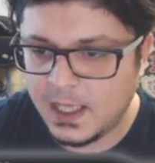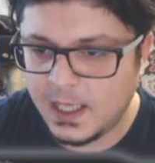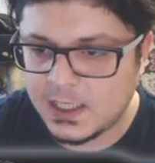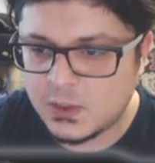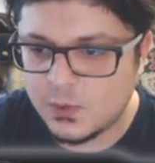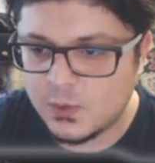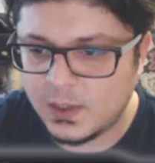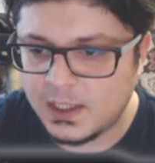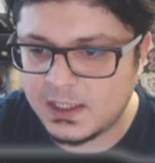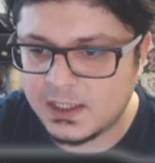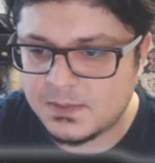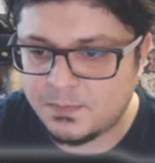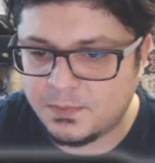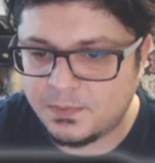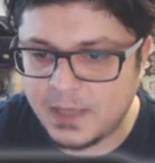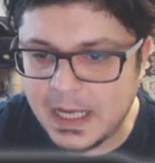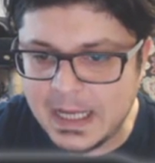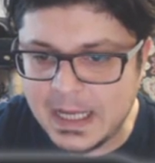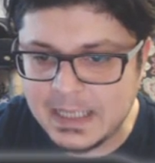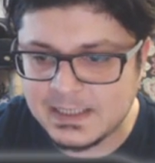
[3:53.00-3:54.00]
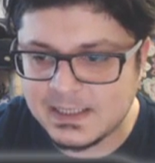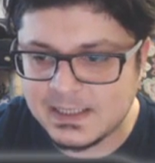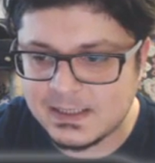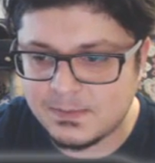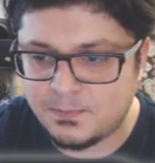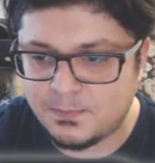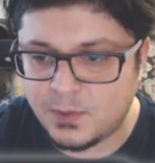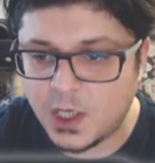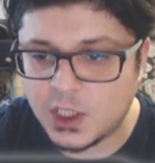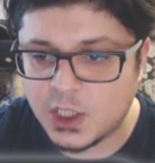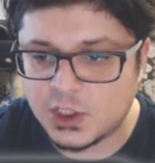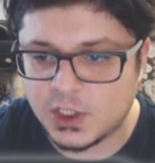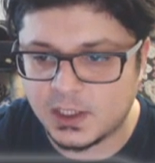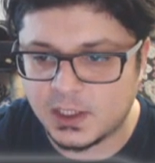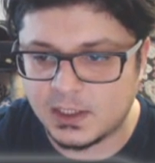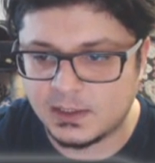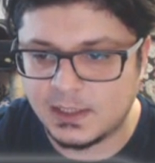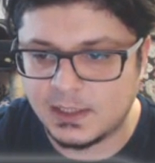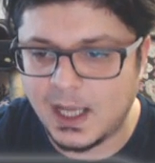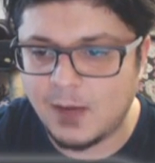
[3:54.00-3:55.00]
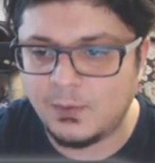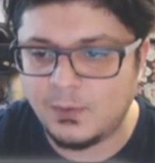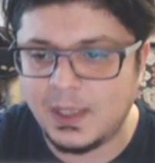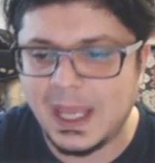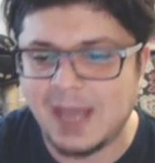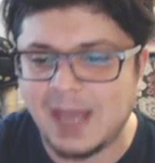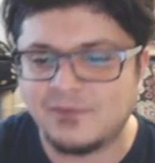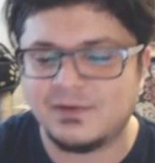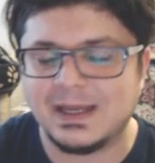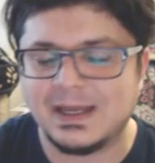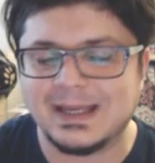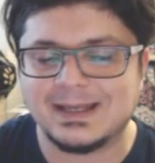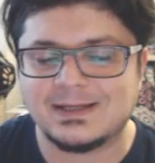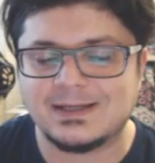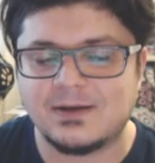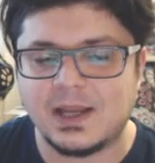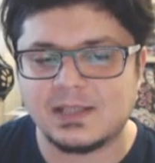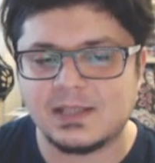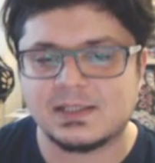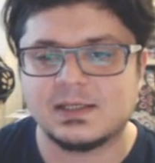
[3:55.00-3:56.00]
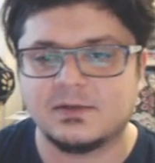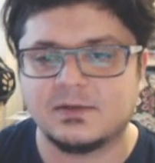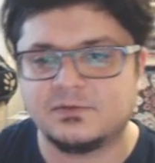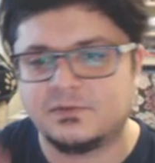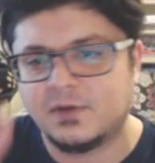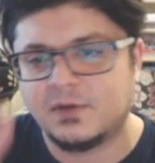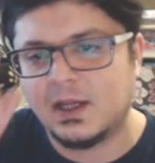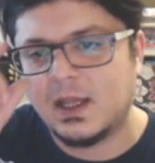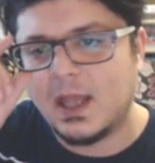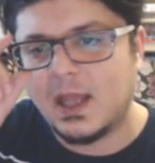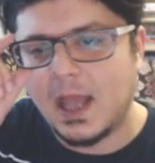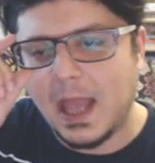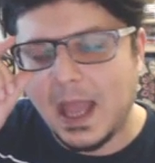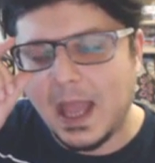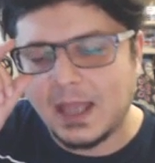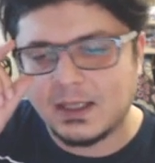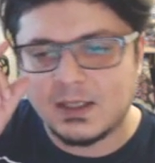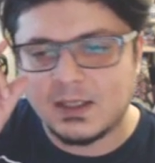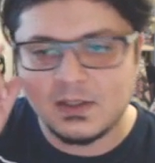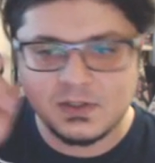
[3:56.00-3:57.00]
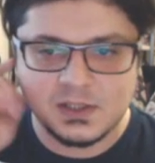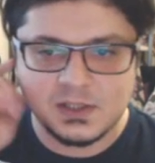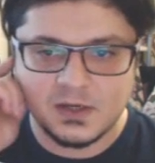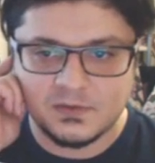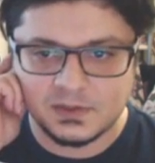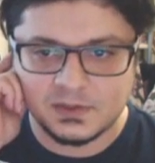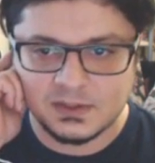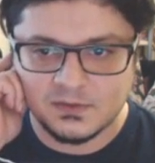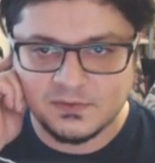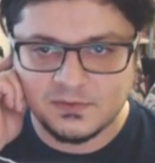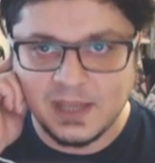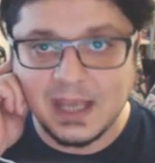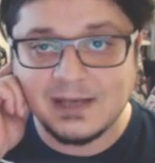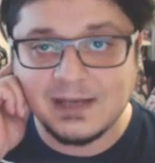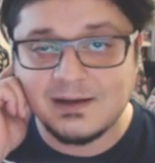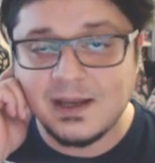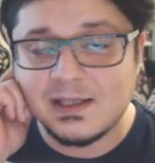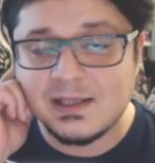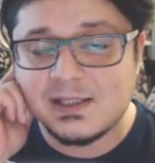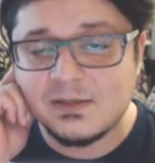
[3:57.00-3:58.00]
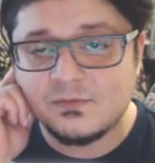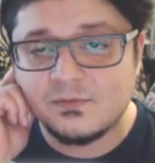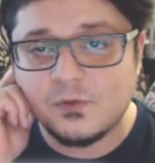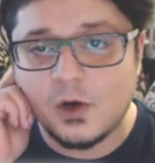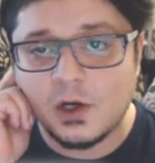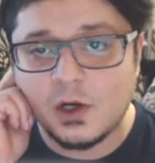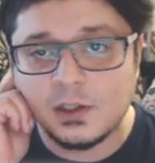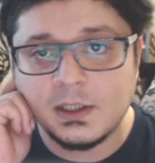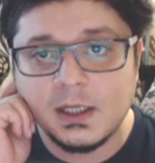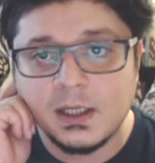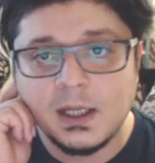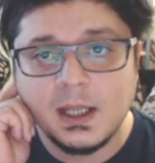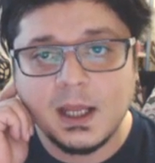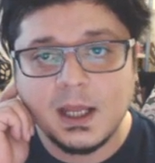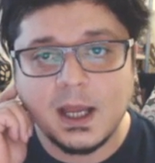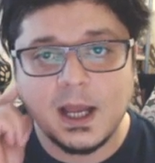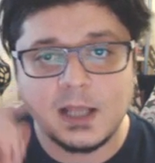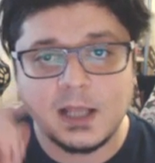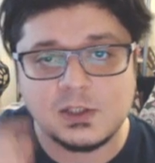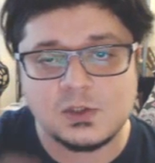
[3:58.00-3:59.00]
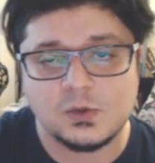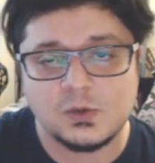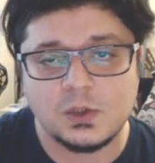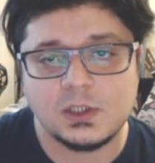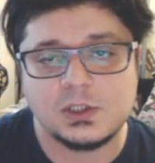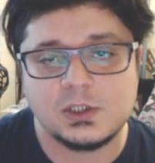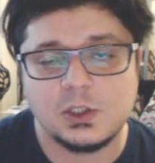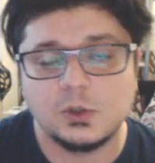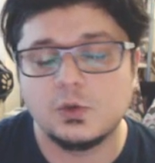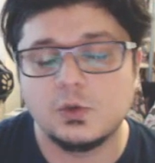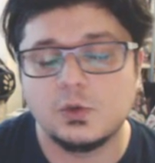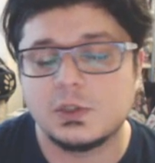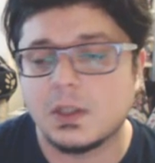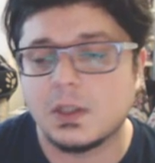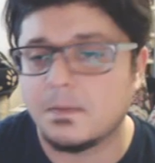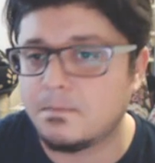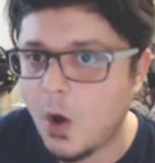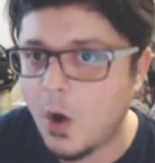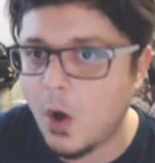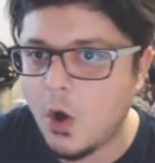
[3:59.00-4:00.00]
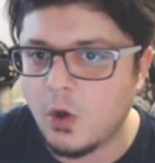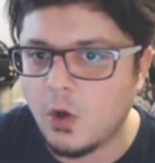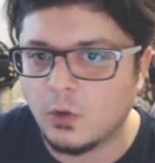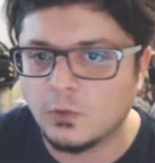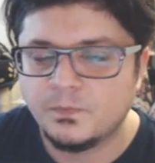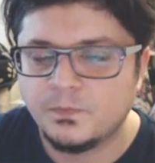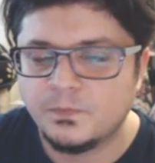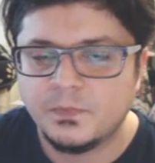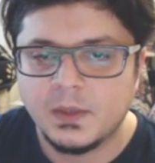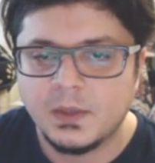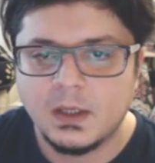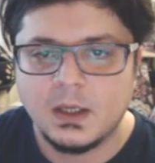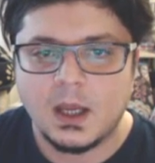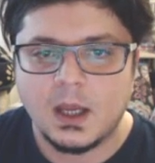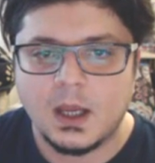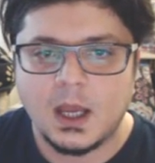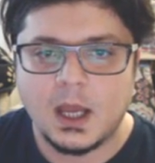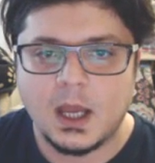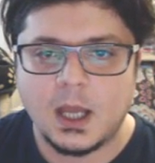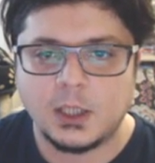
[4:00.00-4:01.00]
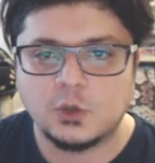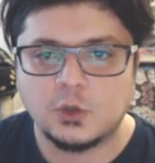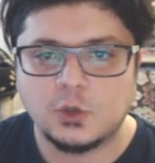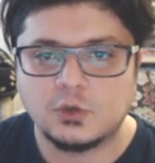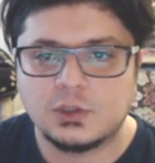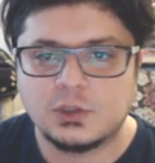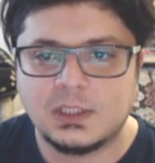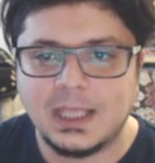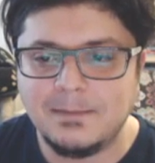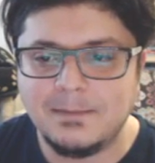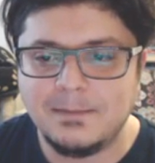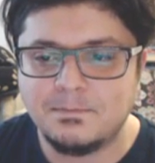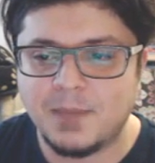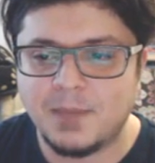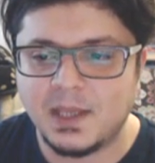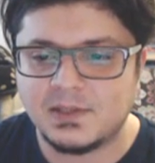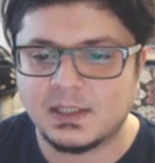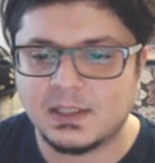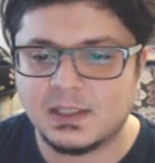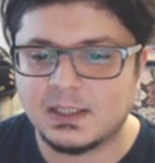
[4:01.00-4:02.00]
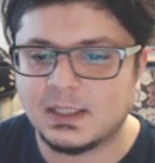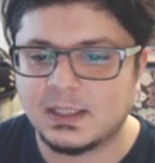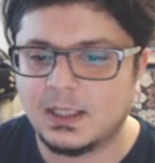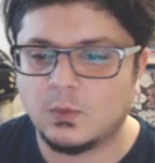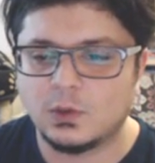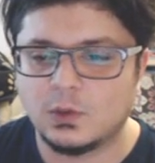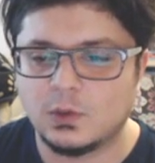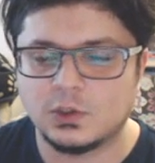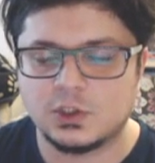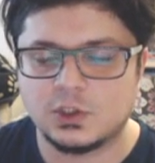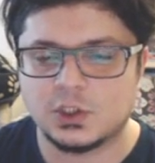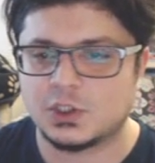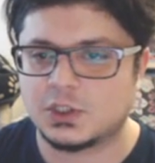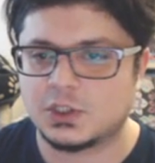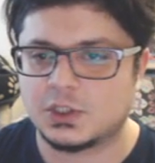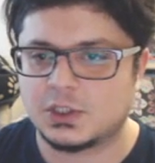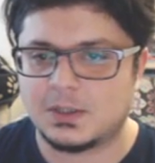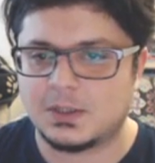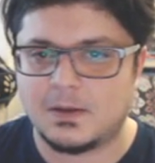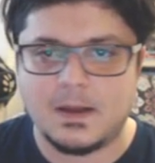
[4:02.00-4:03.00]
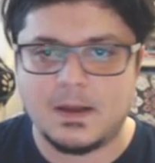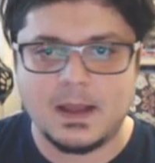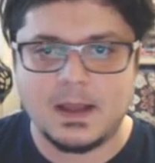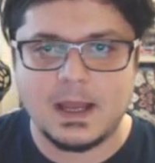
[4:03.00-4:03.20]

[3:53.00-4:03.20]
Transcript: Next one is pressuring. Now we have aggressive and conservative. The aggressive one, as soon as you lose the ball, your team basically will just